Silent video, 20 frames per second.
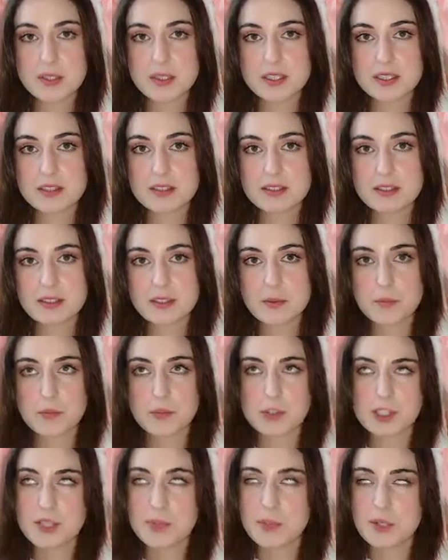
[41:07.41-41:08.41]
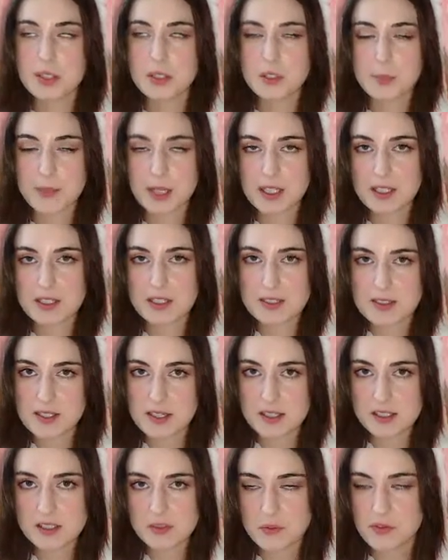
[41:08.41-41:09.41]
but um, or typical manga
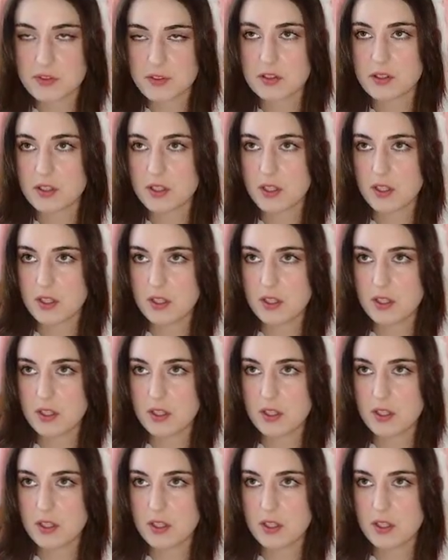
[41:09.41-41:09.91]
styles with the